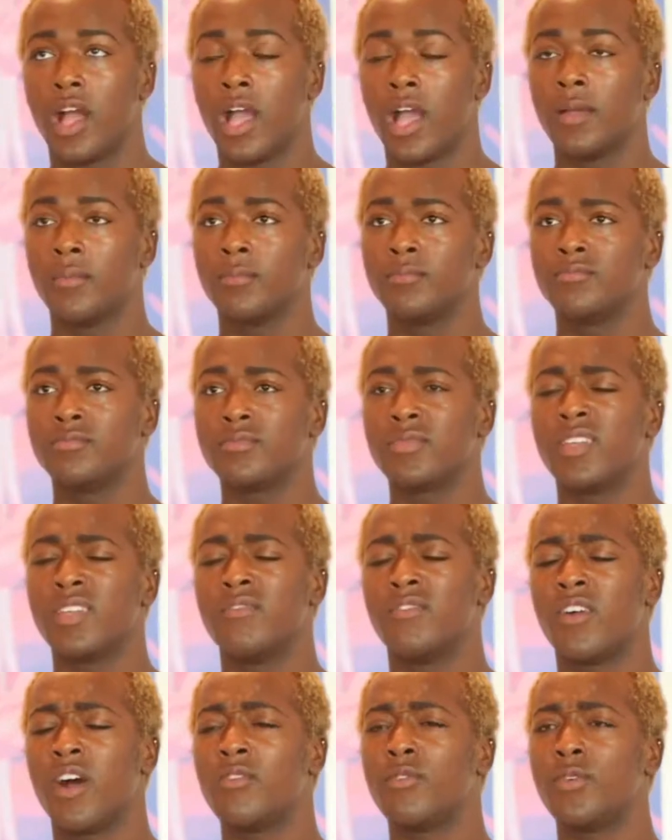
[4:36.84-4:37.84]
I'm
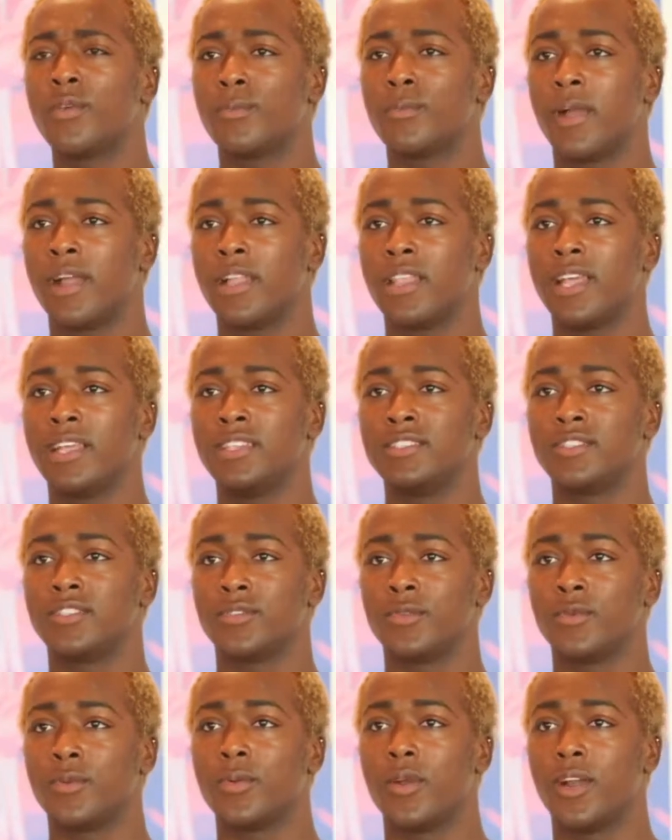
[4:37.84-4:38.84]
involved with Pride Lines
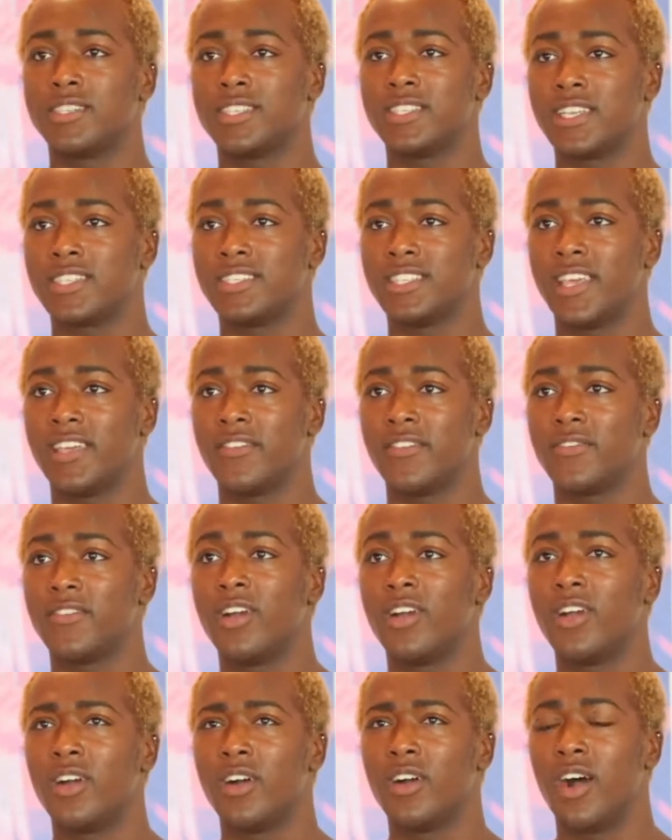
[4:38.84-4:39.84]
through Project Save.
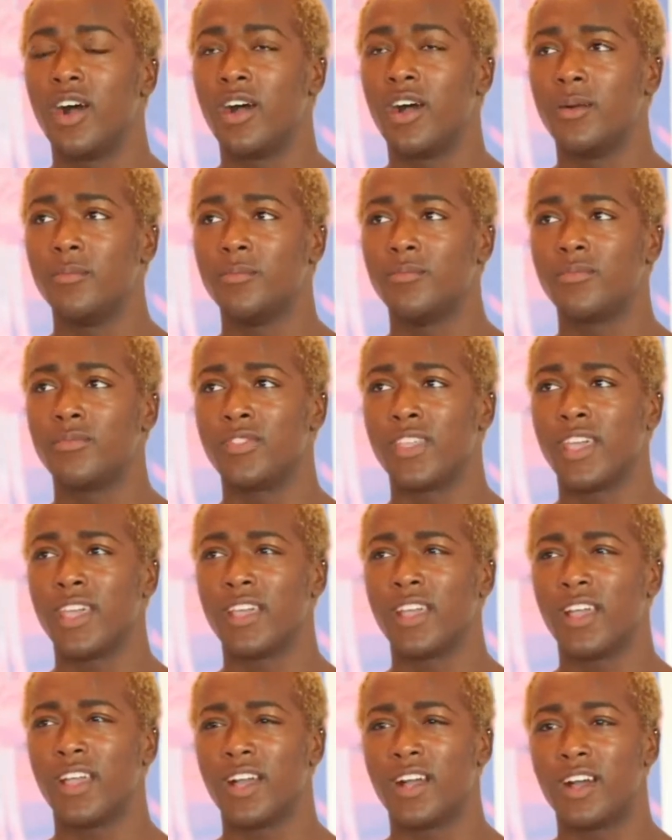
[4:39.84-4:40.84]

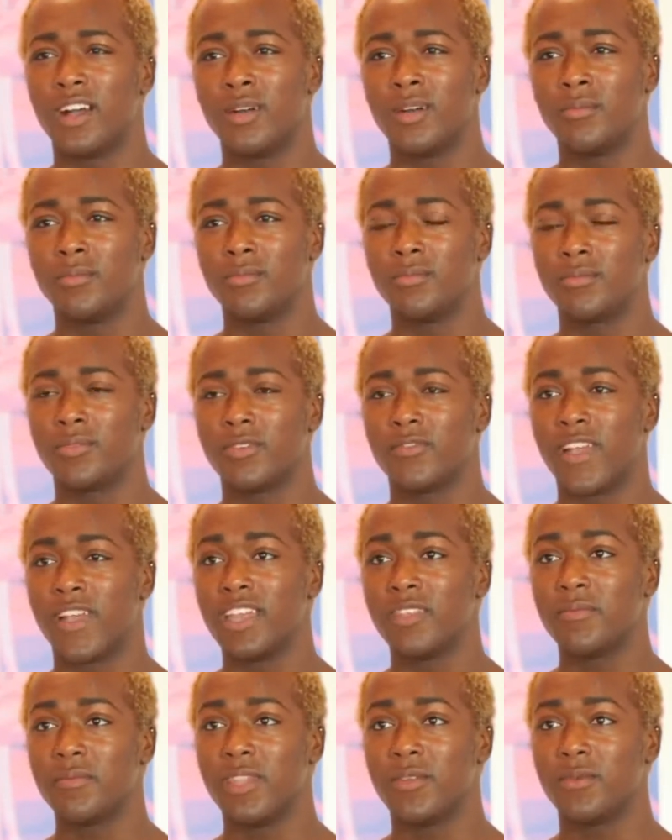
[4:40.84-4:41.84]
They
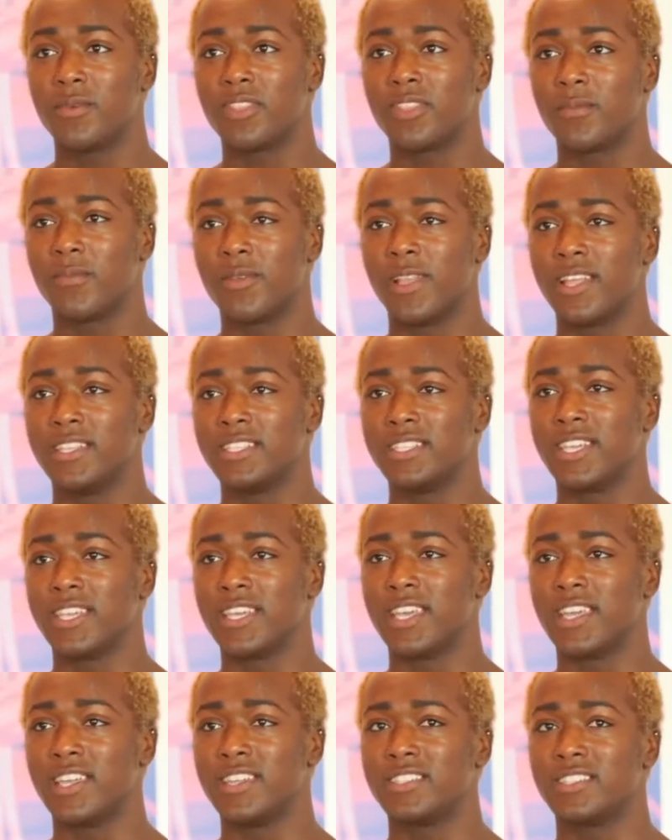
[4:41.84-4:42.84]
provided me with a plane
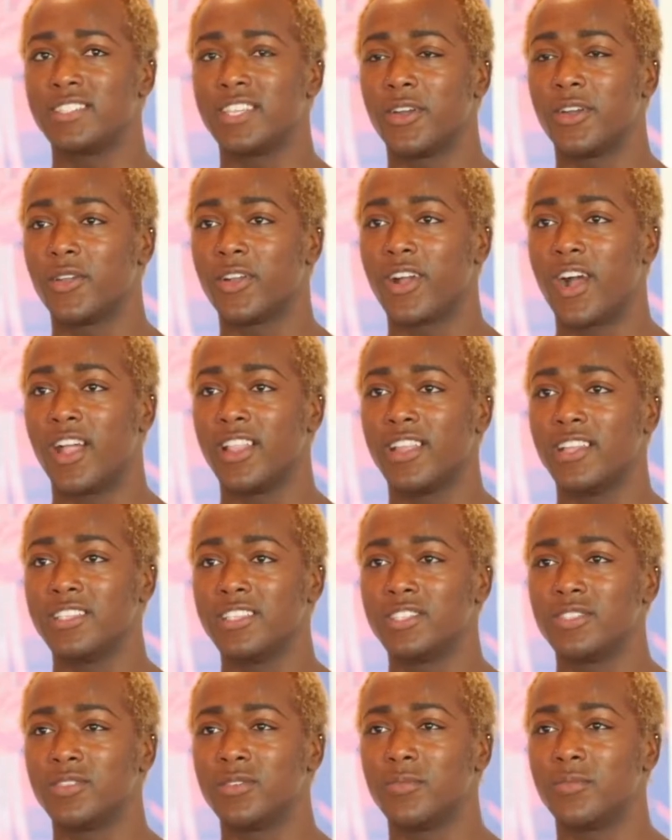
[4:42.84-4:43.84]
ticket to go to
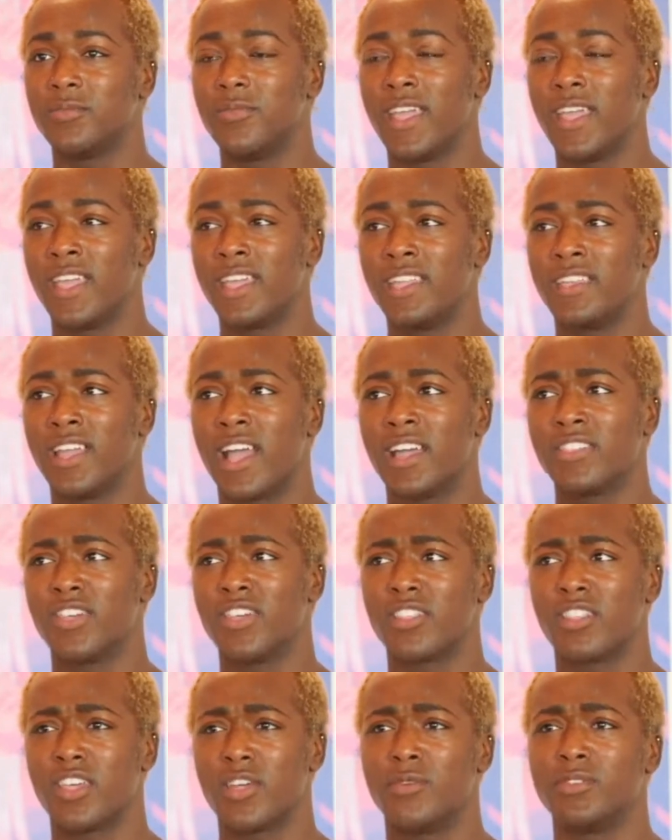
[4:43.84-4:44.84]
college, and I
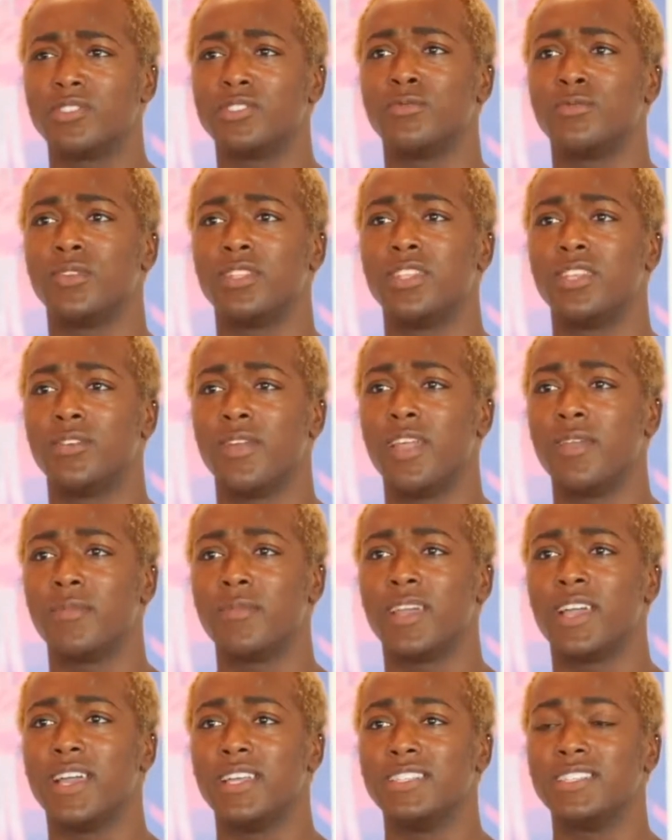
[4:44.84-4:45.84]
thought that was really great
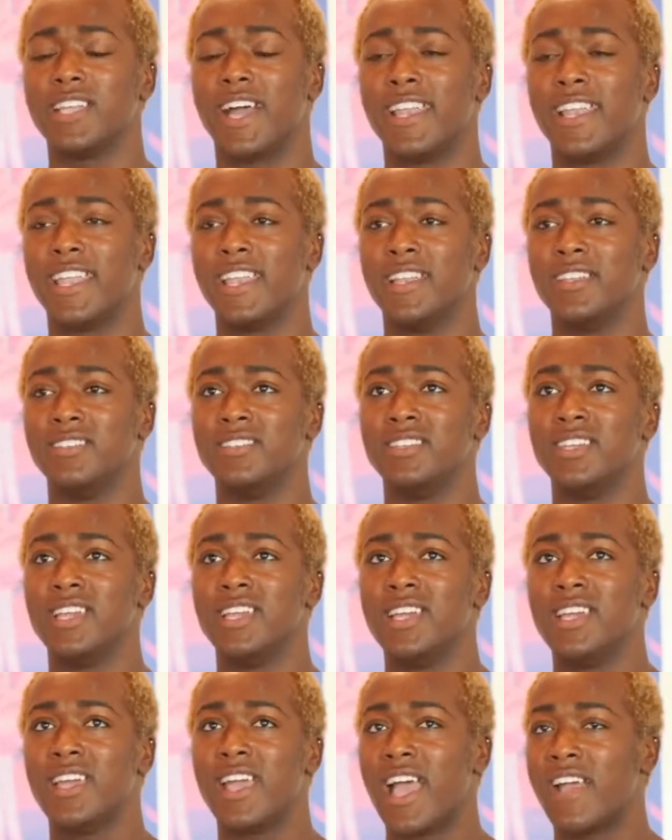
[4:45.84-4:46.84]
because I didn't
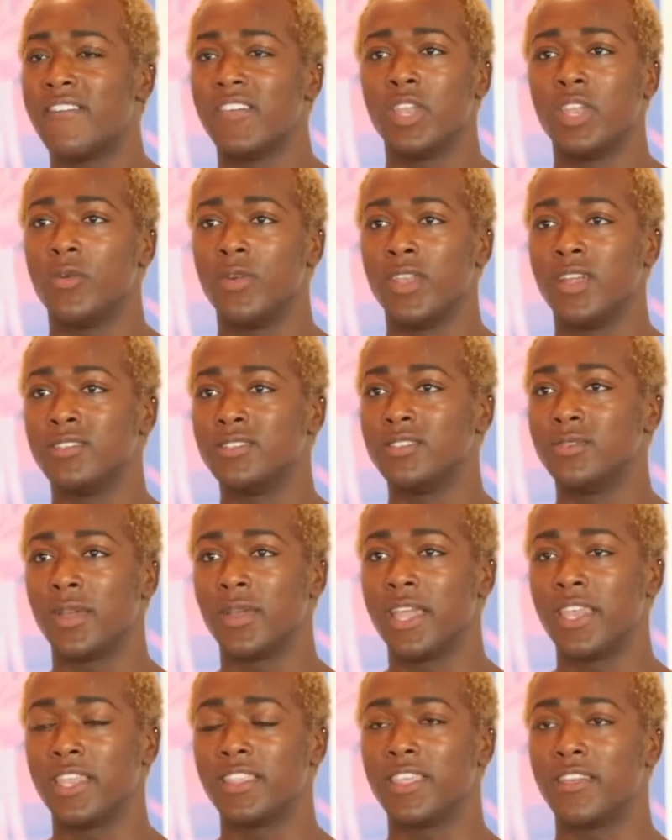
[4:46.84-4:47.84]
have anyone else
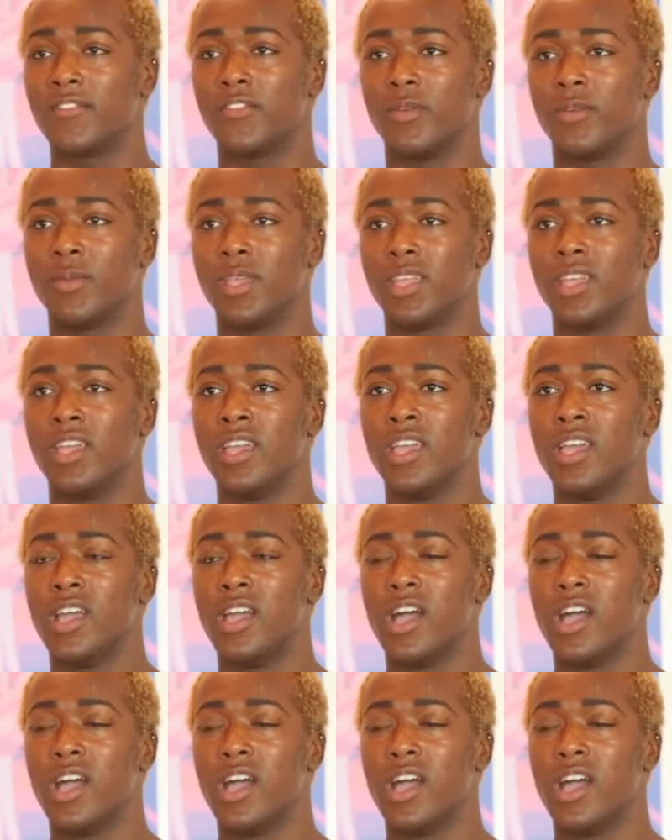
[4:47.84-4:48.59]
doing anything for me.